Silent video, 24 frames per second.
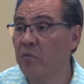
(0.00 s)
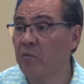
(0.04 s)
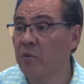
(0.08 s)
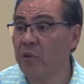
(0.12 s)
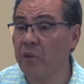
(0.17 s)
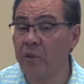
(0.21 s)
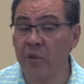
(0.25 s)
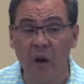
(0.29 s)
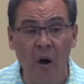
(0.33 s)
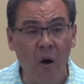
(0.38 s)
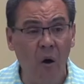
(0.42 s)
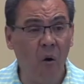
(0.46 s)

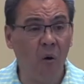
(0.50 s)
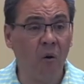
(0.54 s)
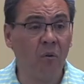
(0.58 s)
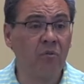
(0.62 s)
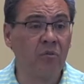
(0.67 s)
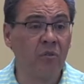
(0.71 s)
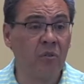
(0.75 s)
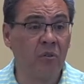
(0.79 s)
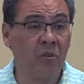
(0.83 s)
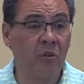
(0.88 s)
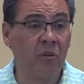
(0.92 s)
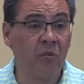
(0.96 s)
with
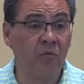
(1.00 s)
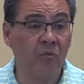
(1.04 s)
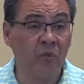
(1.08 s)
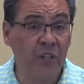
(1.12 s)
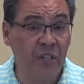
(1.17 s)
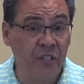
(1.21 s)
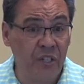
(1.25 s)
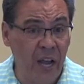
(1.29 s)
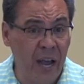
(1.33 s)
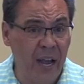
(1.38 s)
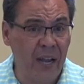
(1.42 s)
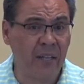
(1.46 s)
those who
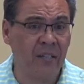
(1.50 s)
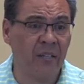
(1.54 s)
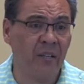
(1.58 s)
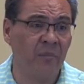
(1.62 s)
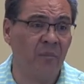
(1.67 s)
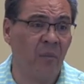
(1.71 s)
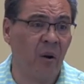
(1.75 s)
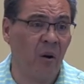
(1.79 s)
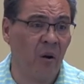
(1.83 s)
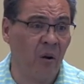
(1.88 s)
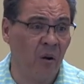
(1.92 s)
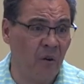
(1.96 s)
reject
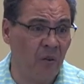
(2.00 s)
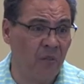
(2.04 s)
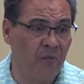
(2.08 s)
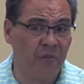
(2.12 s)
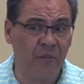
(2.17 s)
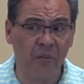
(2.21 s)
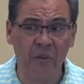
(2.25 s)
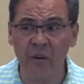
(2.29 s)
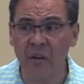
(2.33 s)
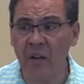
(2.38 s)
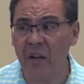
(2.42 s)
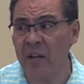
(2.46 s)
him
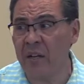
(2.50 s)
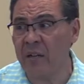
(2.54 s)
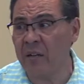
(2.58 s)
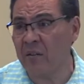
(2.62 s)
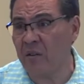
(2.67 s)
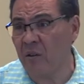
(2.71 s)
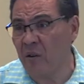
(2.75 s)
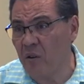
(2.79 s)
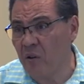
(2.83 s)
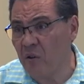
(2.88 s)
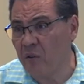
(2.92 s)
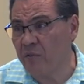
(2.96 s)
over and
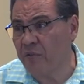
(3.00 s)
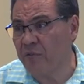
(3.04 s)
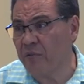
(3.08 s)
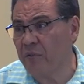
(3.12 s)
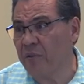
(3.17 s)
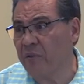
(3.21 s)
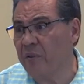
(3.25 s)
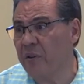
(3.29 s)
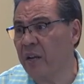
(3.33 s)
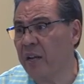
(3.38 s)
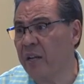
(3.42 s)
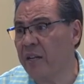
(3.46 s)

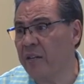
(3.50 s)
over